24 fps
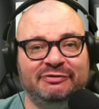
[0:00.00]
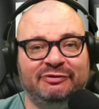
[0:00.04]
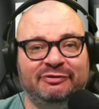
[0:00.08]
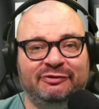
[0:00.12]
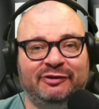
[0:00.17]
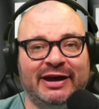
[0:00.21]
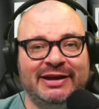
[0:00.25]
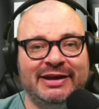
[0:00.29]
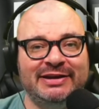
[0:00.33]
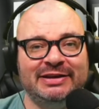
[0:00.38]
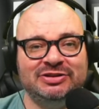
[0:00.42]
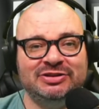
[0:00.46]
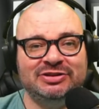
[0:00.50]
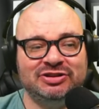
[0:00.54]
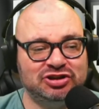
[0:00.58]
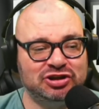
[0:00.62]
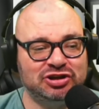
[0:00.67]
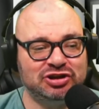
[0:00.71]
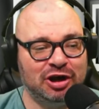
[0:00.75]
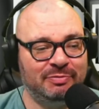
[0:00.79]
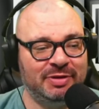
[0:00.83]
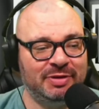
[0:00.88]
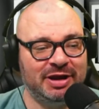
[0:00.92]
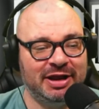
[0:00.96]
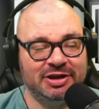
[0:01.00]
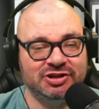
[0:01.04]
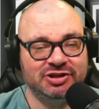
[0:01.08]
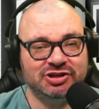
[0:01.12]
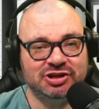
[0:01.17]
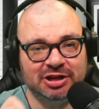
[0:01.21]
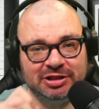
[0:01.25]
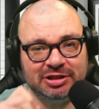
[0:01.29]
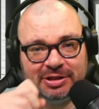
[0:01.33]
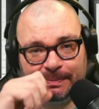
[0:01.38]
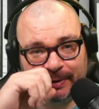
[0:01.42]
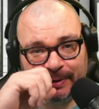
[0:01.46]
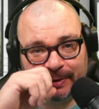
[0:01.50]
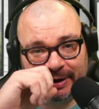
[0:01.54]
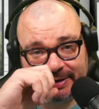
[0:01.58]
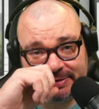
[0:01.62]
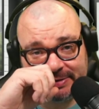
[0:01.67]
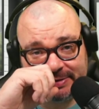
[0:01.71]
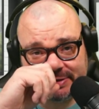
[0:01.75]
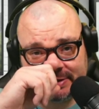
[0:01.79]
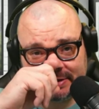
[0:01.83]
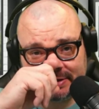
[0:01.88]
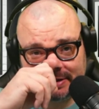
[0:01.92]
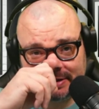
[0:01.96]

fight and determination in the players.